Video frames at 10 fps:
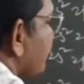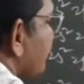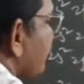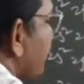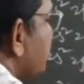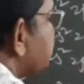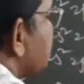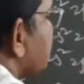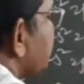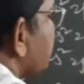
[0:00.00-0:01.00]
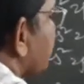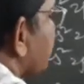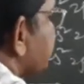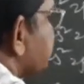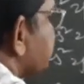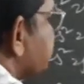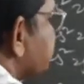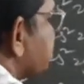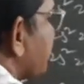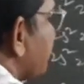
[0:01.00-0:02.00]
Valence electronic configuration. This
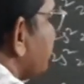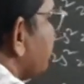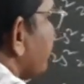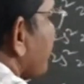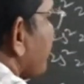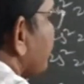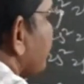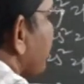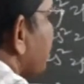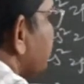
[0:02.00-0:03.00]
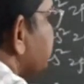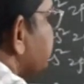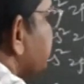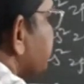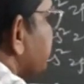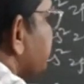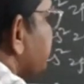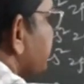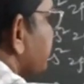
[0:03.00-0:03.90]
is called valency